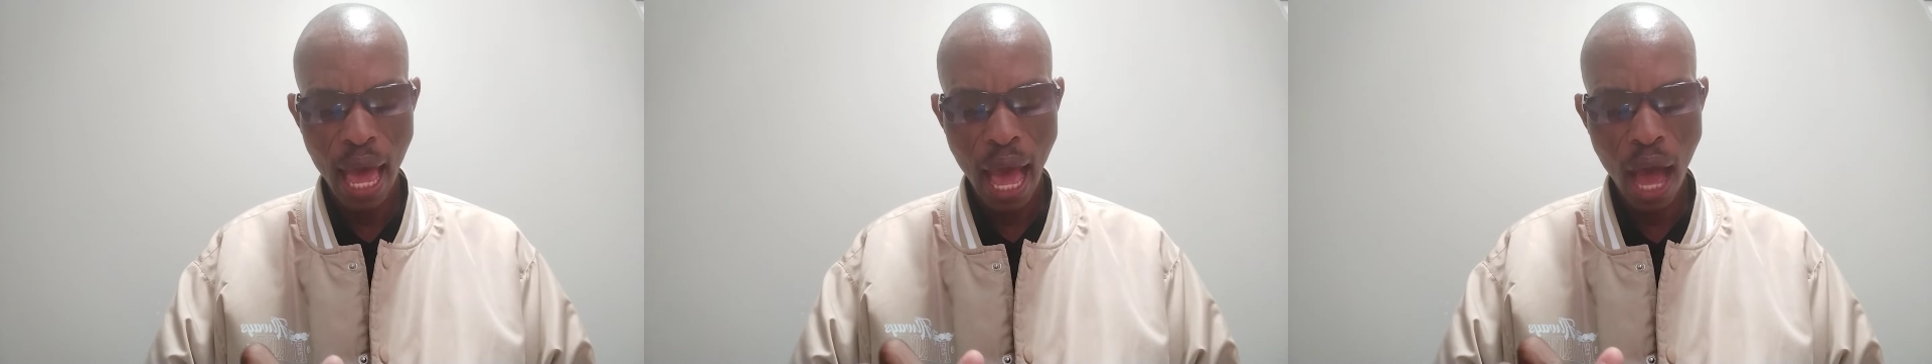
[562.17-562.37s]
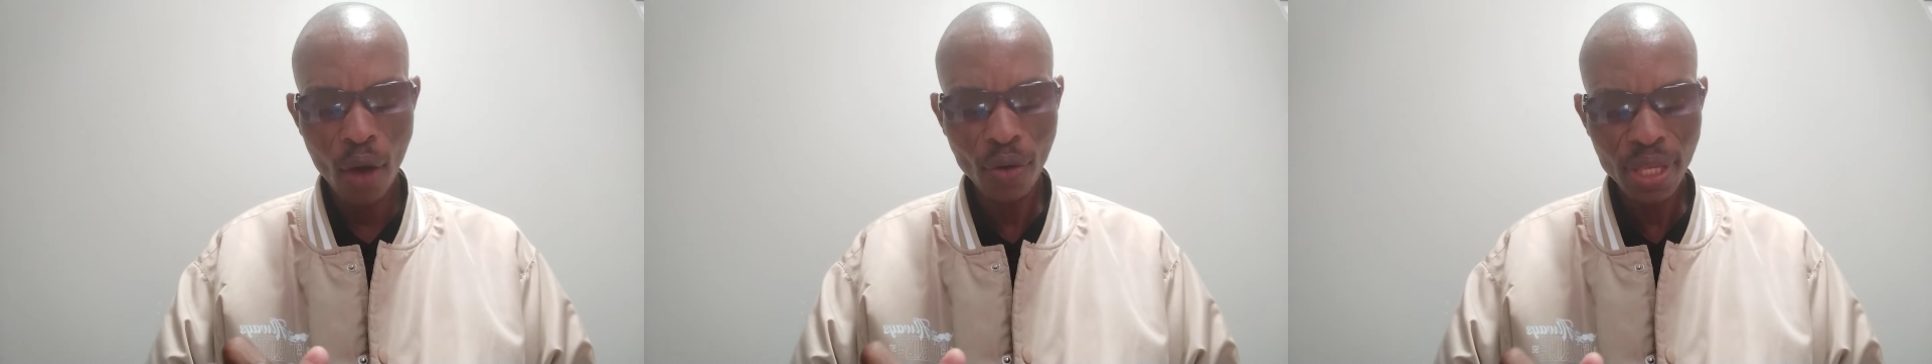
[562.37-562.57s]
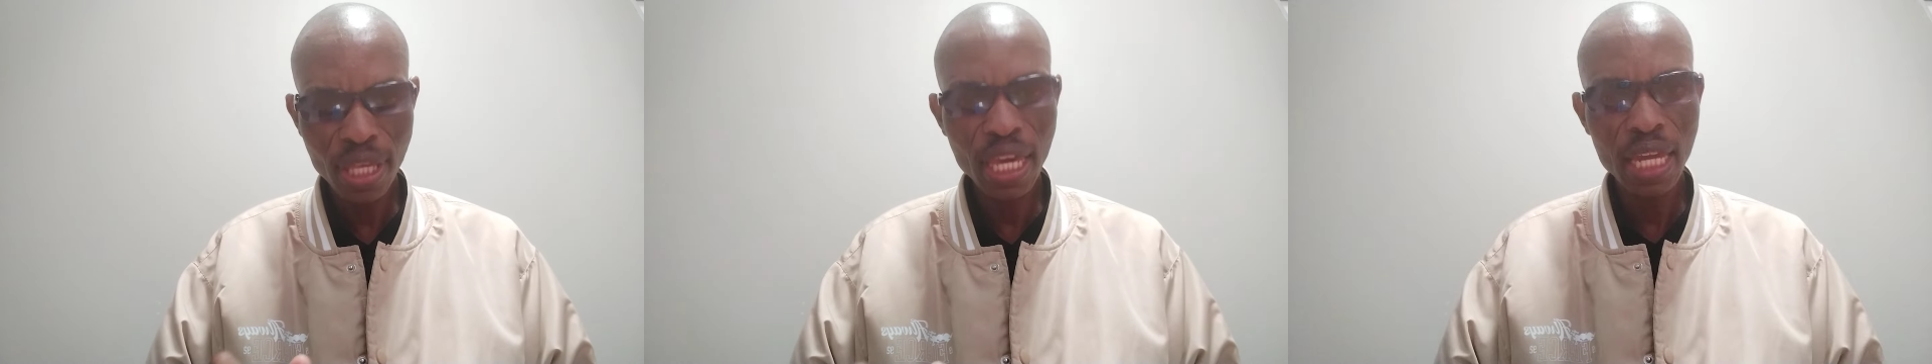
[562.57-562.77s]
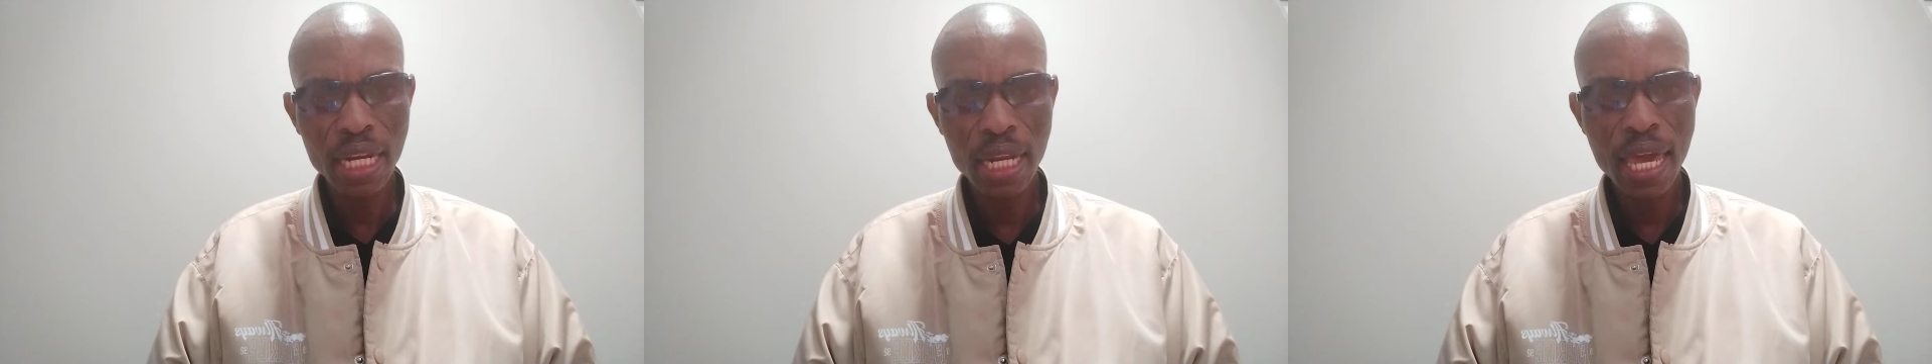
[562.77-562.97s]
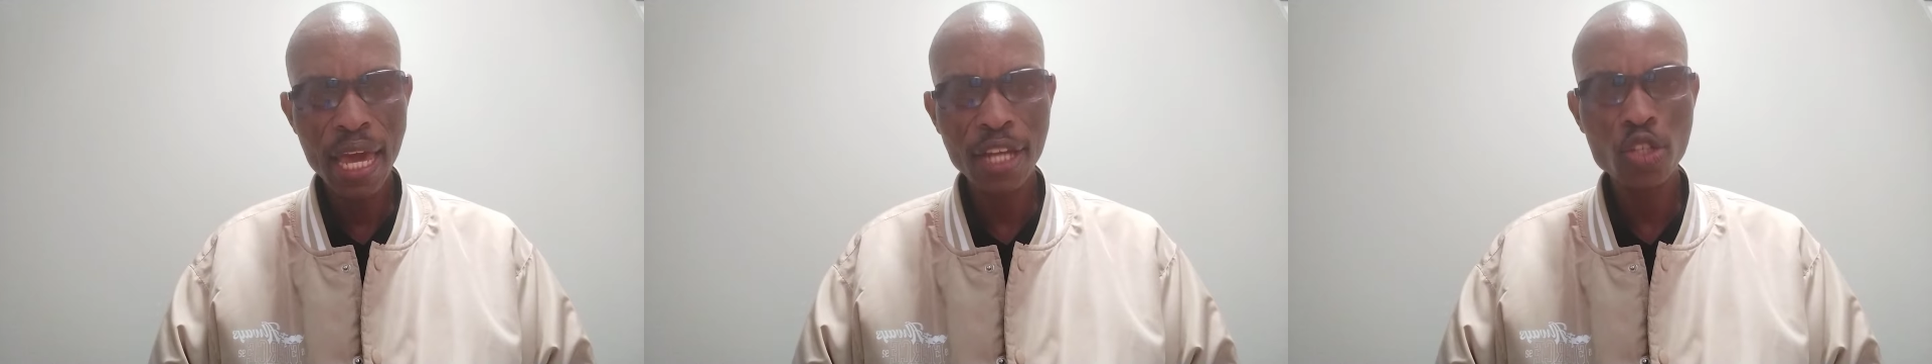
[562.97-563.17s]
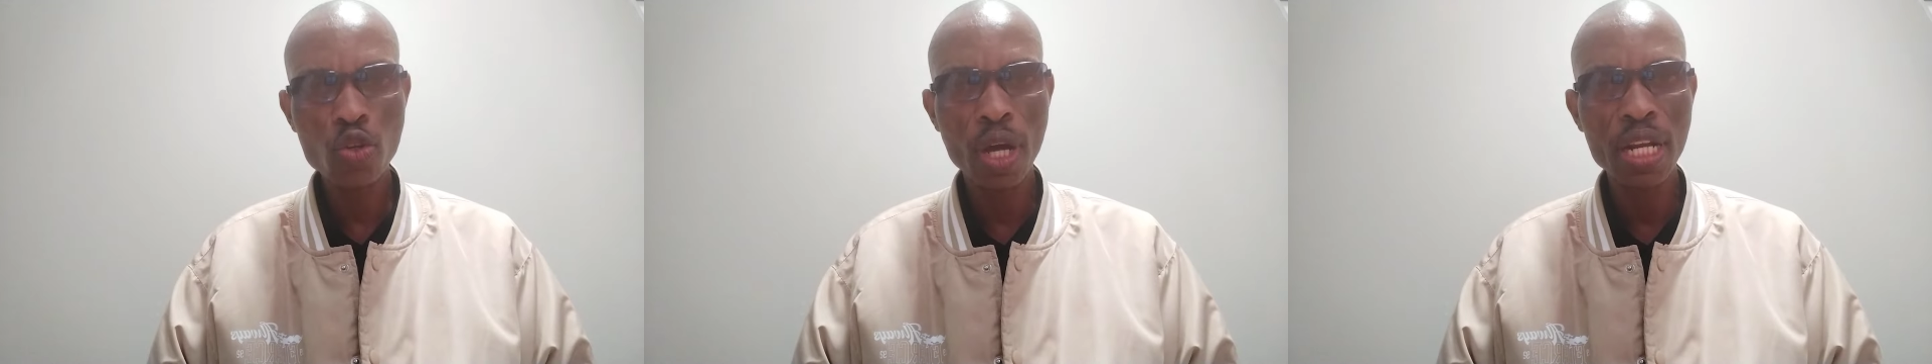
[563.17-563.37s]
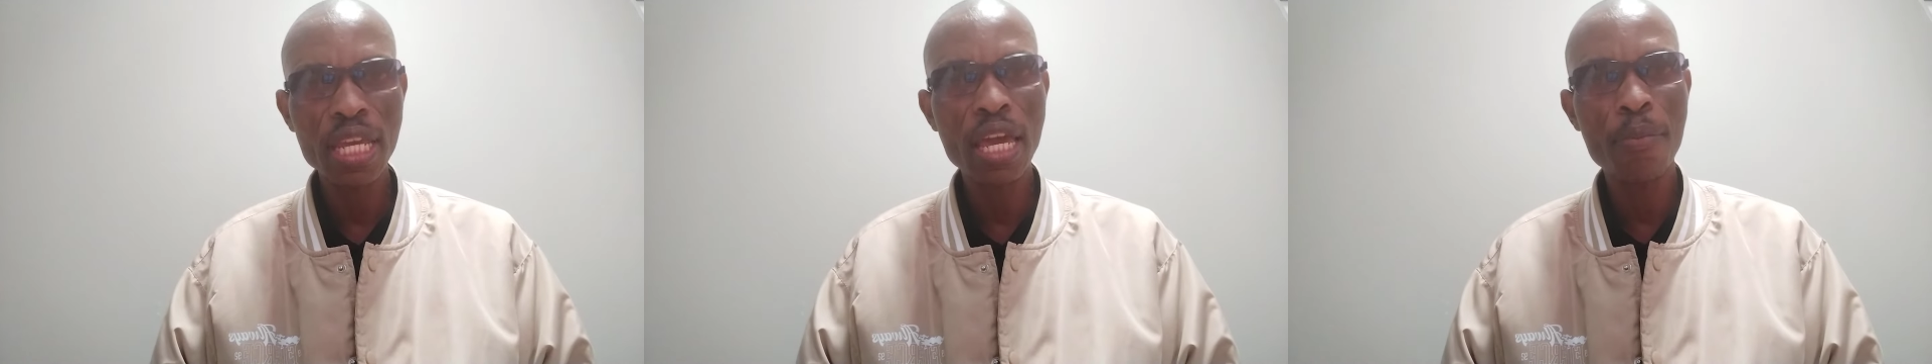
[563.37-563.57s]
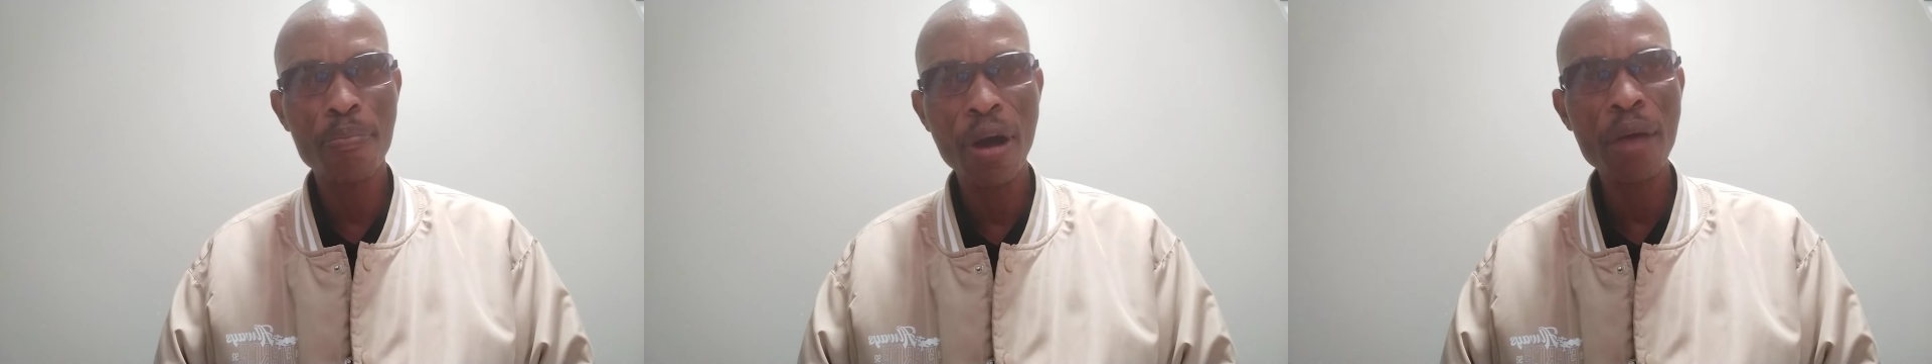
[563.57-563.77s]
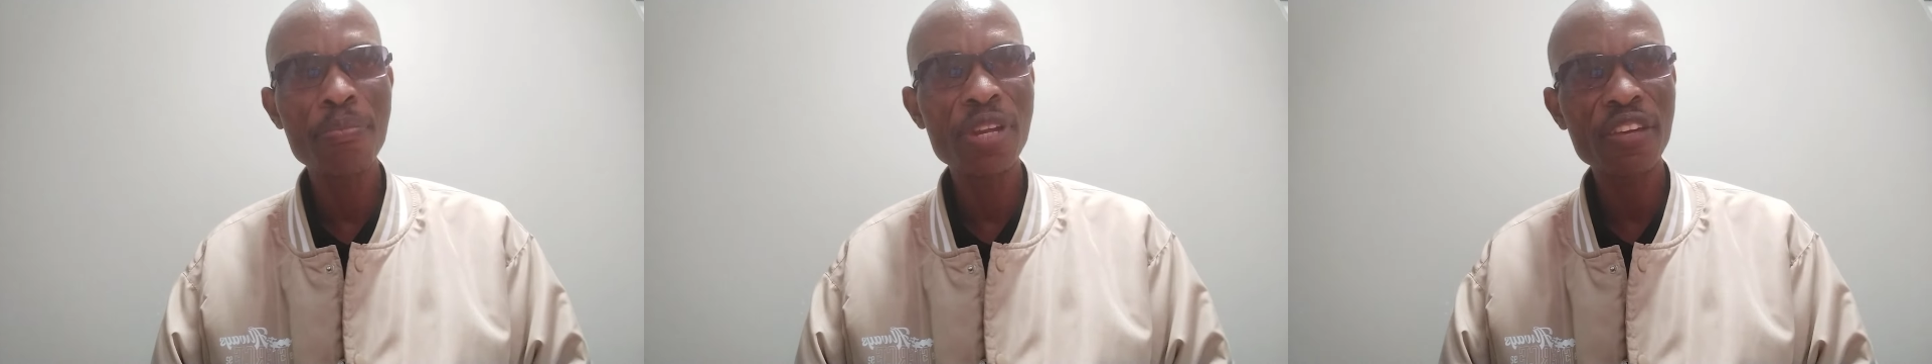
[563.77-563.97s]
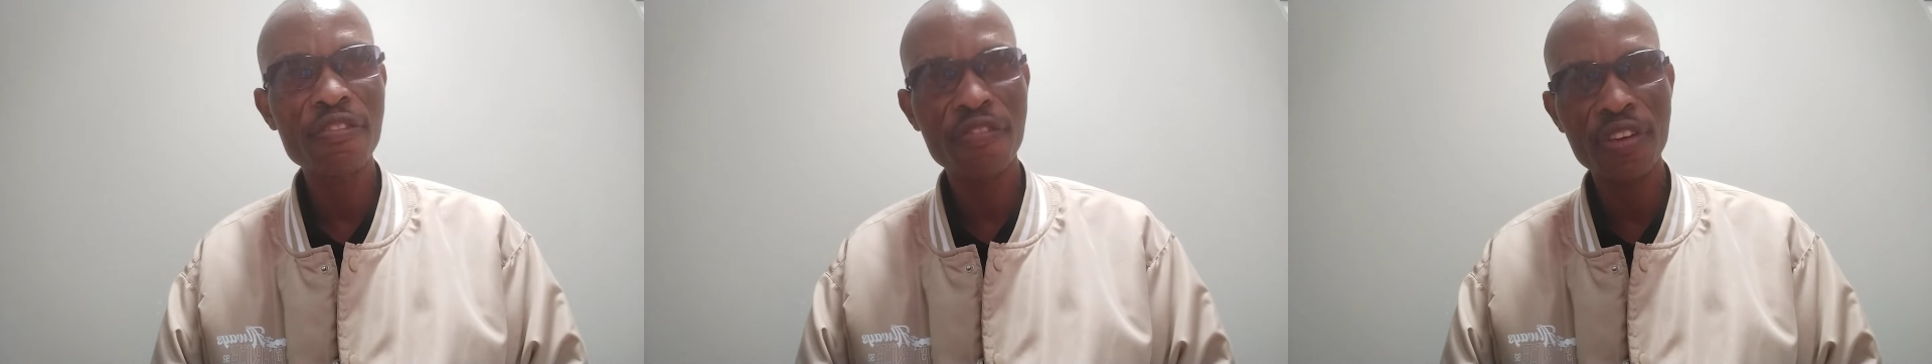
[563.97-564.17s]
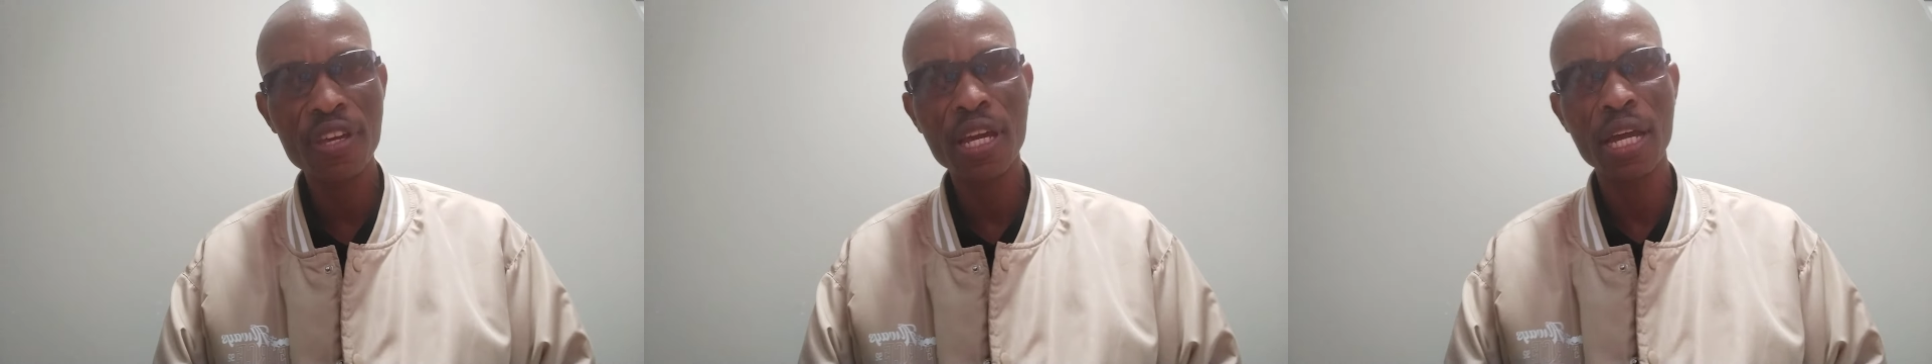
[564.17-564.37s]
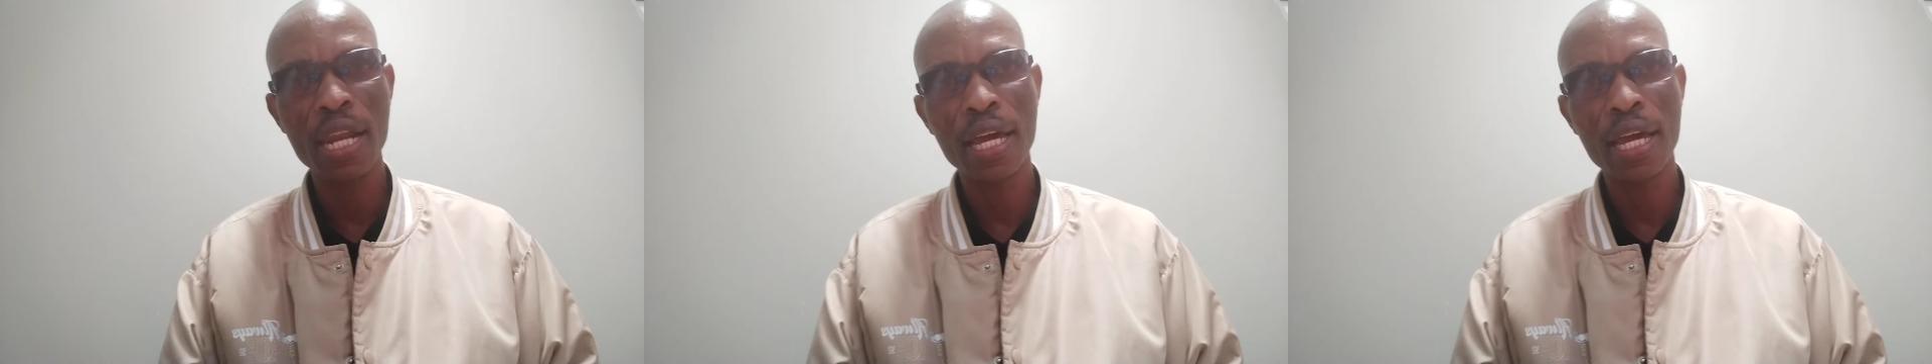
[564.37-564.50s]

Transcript: how can actually a public figure